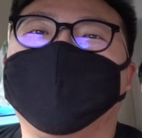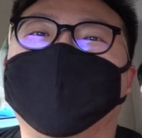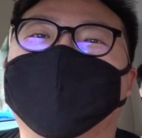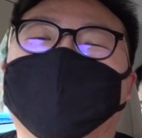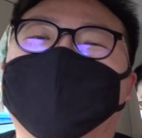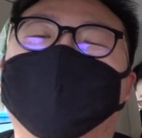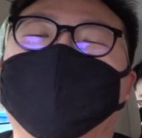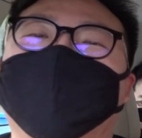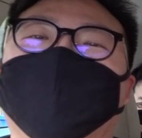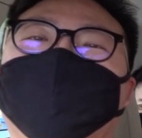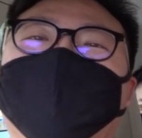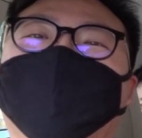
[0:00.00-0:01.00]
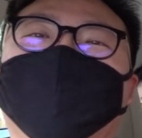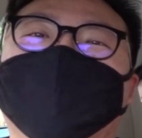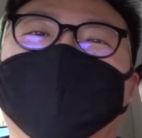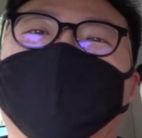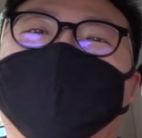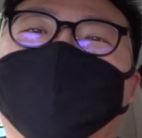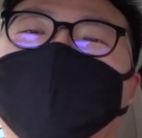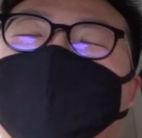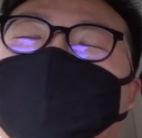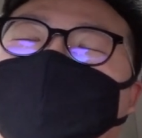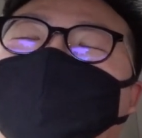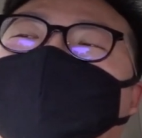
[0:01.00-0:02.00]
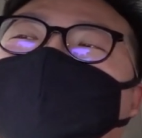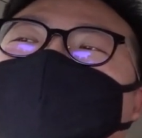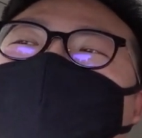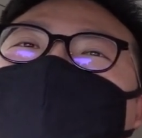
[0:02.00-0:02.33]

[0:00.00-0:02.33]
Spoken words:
No, that wasn't how loud you were.